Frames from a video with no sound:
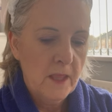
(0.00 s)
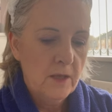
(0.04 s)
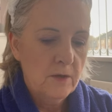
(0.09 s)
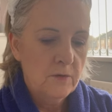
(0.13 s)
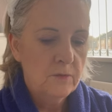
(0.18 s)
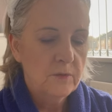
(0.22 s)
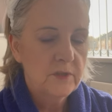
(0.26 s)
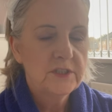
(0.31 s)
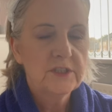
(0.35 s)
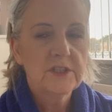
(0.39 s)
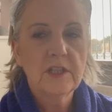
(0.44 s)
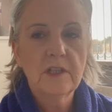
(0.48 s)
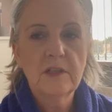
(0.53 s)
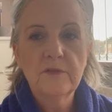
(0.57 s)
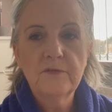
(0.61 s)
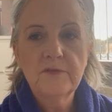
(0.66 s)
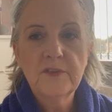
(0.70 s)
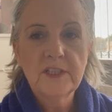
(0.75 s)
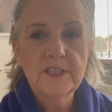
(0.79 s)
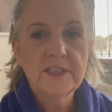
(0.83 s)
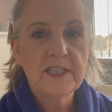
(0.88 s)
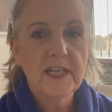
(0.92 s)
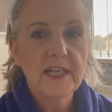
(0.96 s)
Oh, it's a
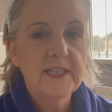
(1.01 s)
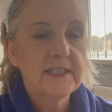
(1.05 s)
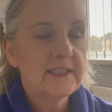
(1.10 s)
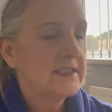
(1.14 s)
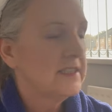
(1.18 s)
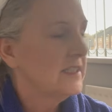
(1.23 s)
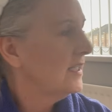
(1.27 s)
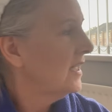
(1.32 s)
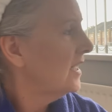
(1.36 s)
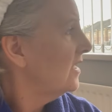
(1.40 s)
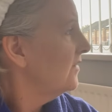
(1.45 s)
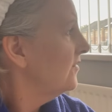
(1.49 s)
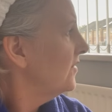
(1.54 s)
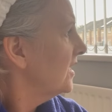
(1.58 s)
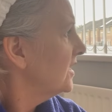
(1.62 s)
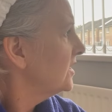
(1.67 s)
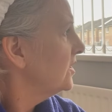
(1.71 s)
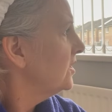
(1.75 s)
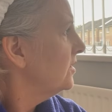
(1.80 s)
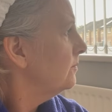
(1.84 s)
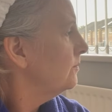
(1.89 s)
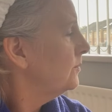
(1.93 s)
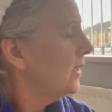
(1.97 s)
lovely day today. I've
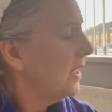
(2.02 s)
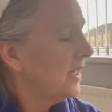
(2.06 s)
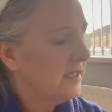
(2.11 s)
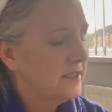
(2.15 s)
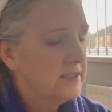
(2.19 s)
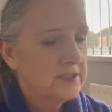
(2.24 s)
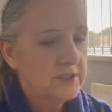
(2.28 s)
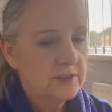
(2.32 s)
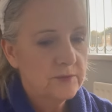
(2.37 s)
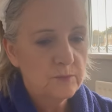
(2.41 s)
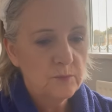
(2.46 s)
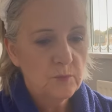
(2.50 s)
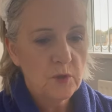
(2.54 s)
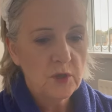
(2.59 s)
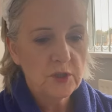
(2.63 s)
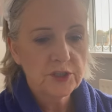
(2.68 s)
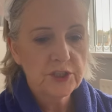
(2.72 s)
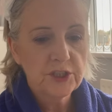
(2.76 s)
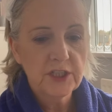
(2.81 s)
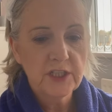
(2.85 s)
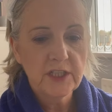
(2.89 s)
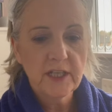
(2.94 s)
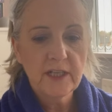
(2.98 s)
actually pegged some
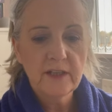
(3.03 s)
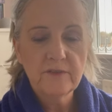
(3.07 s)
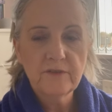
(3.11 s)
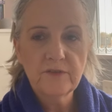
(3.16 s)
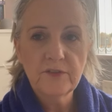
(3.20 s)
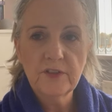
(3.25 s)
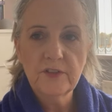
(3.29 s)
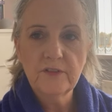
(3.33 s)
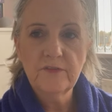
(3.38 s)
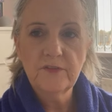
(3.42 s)
washing out for the